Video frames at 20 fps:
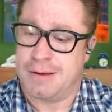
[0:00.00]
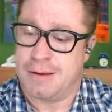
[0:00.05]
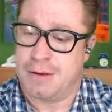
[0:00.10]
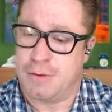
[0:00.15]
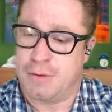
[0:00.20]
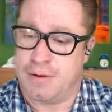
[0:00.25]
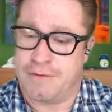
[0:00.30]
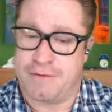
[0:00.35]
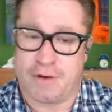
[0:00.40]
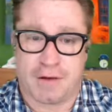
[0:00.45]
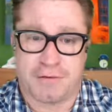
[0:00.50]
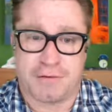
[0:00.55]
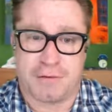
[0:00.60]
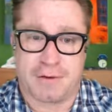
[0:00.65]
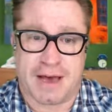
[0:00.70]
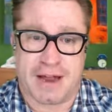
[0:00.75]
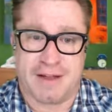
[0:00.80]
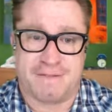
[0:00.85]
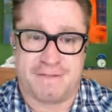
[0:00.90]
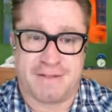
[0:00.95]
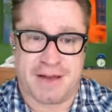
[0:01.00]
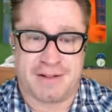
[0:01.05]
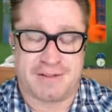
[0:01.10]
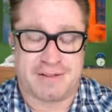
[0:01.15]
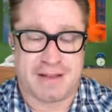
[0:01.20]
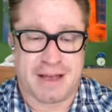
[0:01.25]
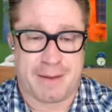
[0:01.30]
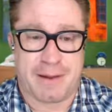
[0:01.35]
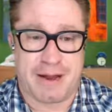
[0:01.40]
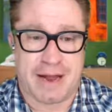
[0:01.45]
We've also got events
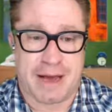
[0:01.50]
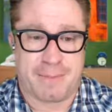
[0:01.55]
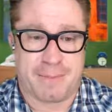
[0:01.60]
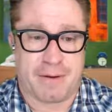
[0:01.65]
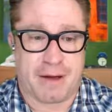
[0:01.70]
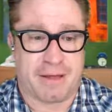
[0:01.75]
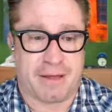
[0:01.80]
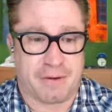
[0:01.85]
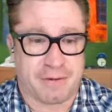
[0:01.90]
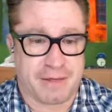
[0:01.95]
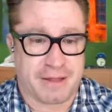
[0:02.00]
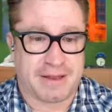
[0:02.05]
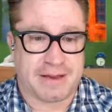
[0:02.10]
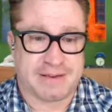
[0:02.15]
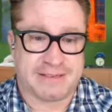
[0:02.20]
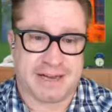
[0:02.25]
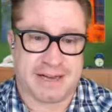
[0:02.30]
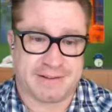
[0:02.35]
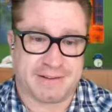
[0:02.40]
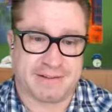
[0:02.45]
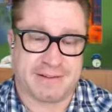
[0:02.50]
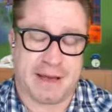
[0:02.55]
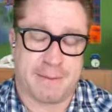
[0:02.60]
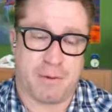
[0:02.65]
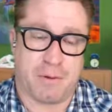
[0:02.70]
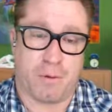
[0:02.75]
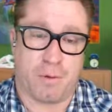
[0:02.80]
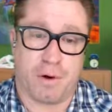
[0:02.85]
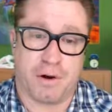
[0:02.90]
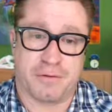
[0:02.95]
coming up other than the Texas Hemp
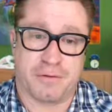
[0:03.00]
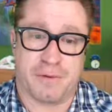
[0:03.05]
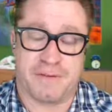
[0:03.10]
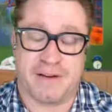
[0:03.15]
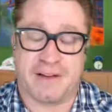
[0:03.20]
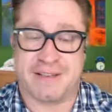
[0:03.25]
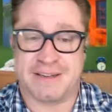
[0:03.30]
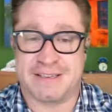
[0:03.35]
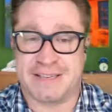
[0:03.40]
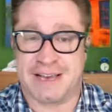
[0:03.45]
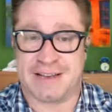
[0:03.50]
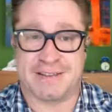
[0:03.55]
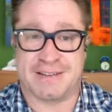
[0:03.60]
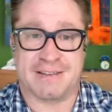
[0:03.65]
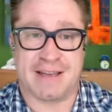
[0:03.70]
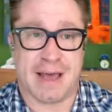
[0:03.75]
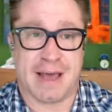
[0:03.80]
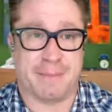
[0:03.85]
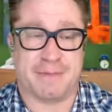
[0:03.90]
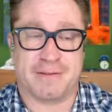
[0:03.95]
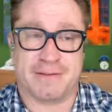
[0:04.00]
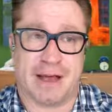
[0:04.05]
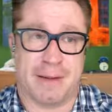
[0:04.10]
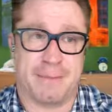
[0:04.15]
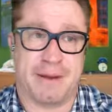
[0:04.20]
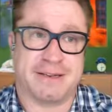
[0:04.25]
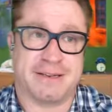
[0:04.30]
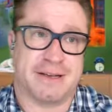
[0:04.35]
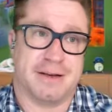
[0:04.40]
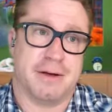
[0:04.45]
Awards. We've got the Texas Hemp
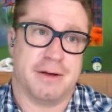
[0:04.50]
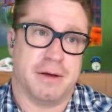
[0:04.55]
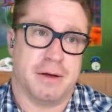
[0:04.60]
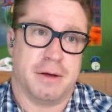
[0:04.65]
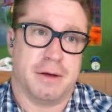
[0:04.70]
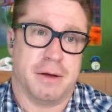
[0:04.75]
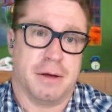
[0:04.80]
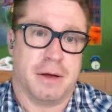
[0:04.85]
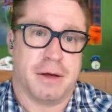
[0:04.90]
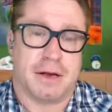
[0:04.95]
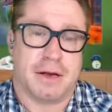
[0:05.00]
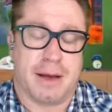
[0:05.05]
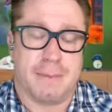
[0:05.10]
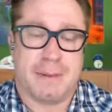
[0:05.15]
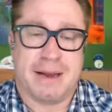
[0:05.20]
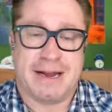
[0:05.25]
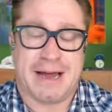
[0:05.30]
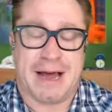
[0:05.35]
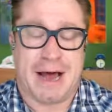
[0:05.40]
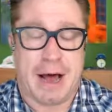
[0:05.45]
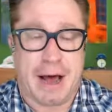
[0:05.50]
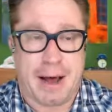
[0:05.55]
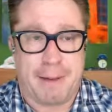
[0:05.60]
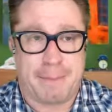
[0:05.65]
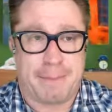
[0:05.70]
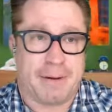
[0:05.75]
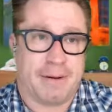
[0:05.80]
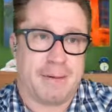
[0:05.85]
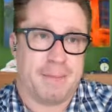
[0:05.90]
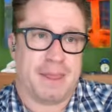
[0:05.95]
Summit coming up
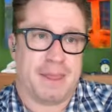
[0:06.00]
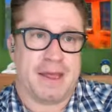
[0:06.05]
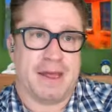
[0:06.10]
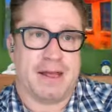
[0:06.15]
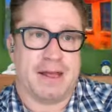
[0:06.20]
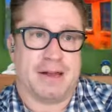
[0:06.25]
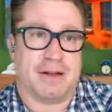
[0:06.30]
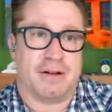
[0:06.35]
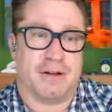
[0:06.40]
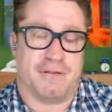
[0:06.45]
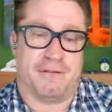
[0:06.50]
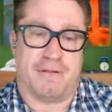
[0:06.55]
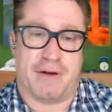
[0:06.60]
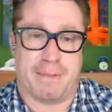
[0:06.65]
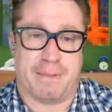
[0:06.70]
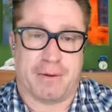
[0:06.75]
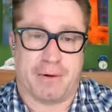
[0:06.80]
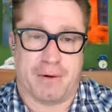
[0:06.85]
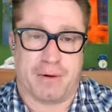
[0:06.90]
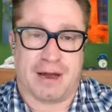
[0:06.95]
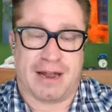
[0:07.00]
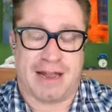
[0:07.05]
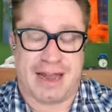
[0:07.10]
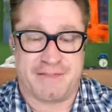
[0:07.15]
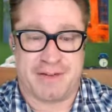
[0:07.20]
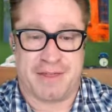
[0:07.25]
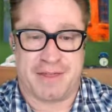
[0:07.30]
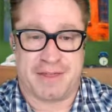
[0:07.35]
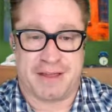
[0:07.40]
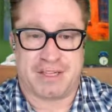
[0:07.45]
November
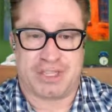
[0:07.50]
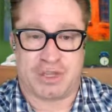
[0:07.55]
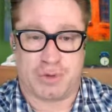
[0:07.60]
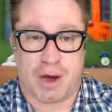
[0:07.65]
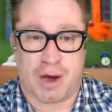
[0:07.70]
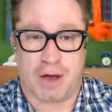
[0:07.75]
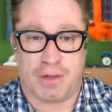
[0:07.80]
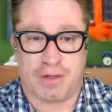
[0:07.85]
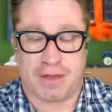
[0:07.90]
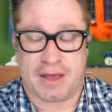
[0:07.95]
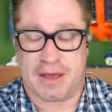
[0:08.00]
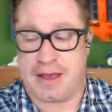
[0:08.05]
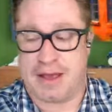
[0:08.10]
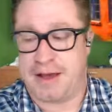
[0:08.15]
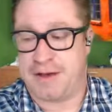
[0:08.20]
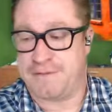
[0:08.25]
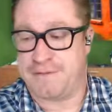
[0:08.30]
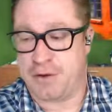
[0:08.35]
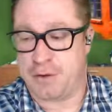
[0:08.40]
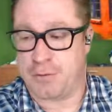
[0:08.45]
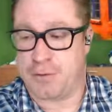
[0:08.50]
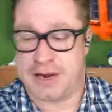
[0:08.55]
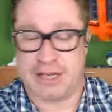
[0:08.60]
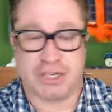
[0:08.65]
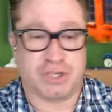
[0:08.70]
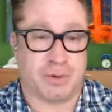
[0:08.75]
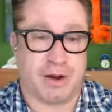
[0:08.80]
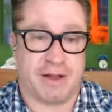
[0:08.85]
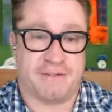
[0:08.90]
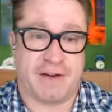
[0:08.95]
11th and 12th. If you're wanting
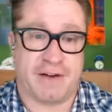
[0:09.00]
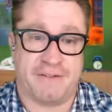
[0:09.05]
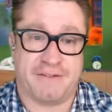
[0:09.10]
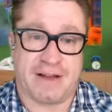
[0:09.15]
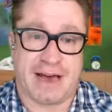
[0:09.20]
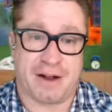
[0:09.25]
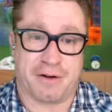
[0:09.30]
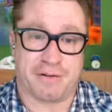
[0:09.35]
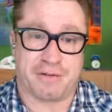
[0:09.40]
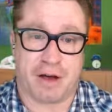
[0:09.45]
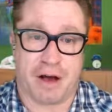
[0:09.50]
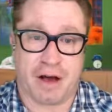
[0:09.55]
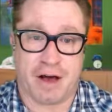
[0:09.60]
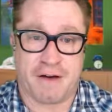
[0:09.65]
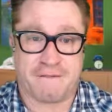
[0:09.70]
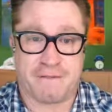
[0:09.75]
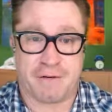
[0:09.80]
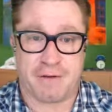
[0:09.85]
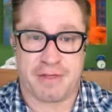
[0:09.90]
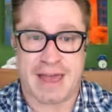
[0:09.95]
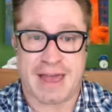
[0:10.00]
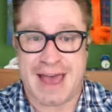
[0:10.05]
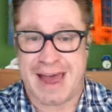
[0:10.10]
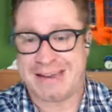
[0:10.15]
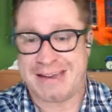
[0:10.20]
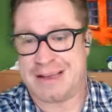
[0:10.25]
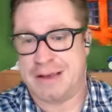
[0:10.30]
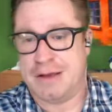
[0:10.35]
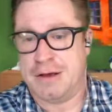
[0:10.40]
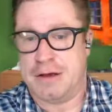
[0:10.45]
$25 off for
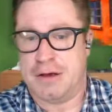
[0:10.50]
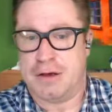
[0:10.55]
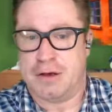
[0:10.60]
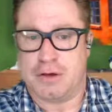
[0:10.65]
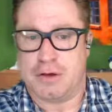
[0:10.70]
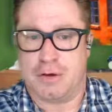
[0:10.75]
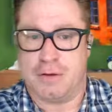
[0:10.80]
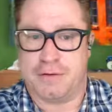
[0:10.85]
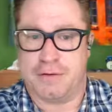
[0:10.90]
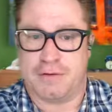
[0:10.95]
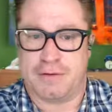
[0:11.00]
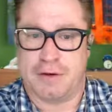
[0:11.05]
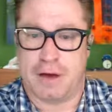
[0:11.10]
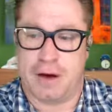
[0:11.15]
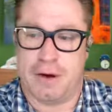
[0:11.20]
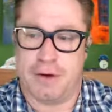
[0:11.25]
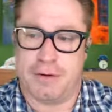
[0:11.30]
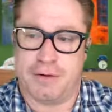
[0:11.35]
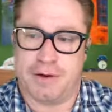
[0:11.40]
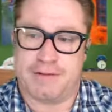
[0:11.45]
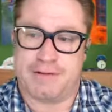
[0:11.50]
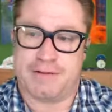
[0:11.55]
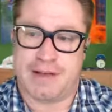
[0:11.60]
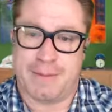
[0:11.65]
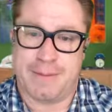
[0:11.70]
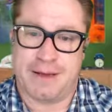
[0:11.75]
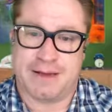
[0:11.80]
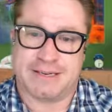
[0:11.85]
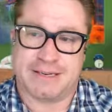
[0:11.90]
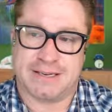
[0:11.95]
that, use code
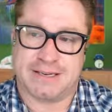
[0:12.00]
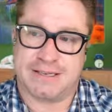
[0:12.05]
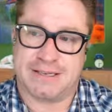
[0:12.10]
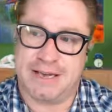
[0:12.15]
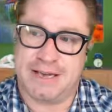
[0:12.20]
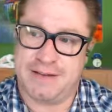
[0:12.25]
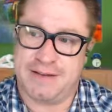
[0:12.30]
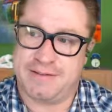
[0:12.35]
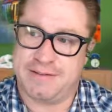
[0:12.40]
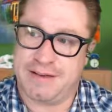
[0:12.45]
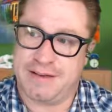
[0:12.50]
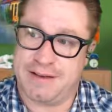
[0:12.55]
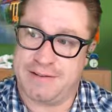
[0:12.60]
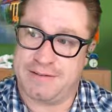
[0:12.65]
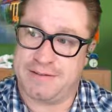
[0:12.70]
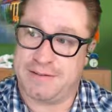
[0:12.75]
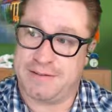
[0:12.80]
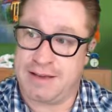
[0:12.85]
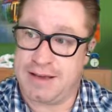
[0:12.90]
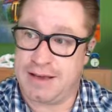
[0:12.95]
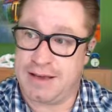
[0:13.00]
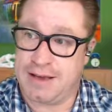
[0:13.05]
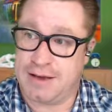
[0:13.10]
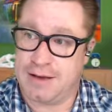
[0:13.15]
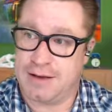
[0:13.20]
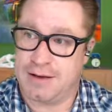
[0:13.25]
SummitTCC.